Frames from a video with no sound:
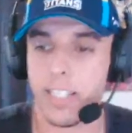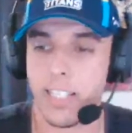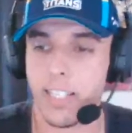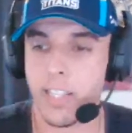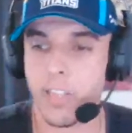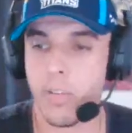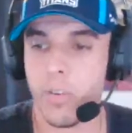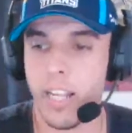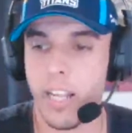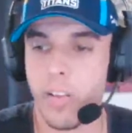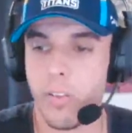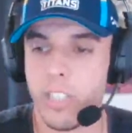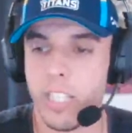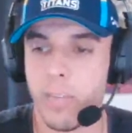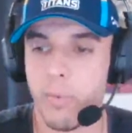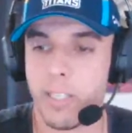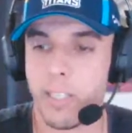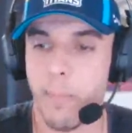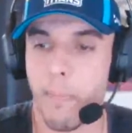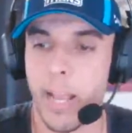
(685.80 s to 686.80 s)
I thought Elsie
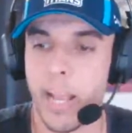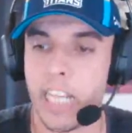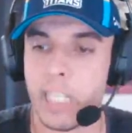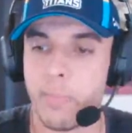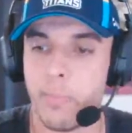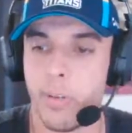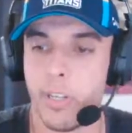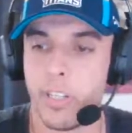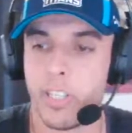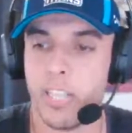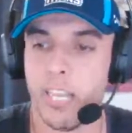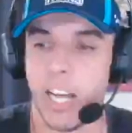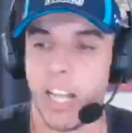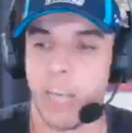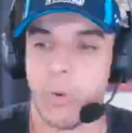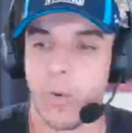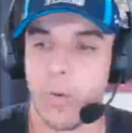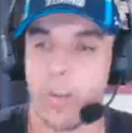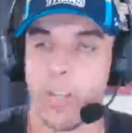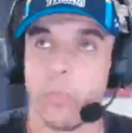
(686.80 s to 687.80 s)
was a beast, but
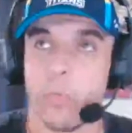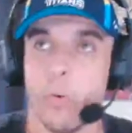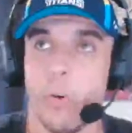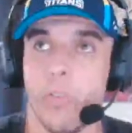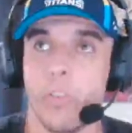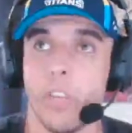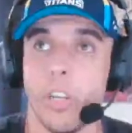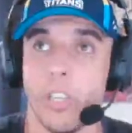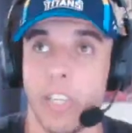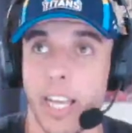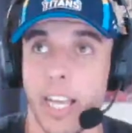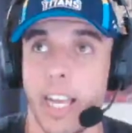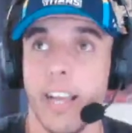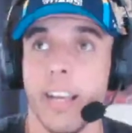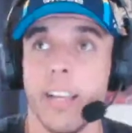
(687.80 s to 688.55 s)
21 dwarf, so yeah.